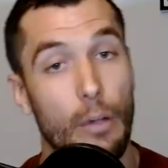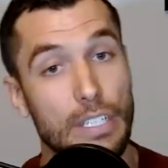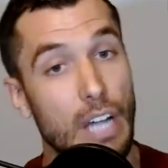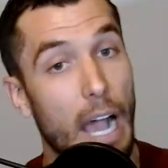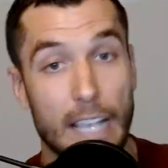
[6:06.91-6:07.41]
And
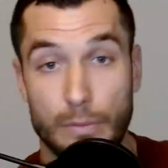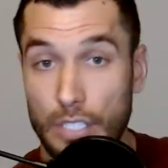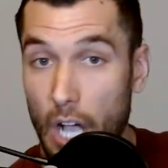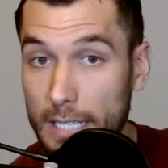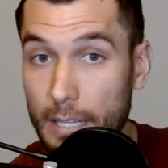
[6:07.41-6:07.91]
we talk as we
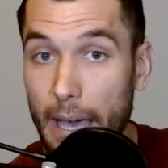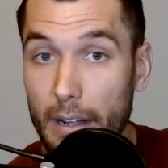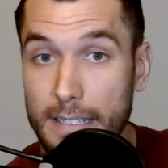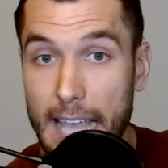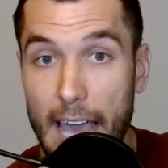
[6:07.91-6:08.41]
talked about
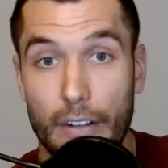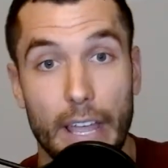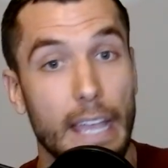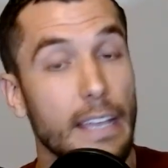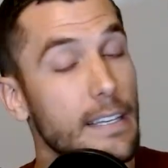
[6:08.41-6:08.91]
on
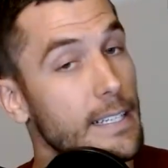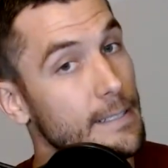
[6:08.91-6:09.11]
Saturday,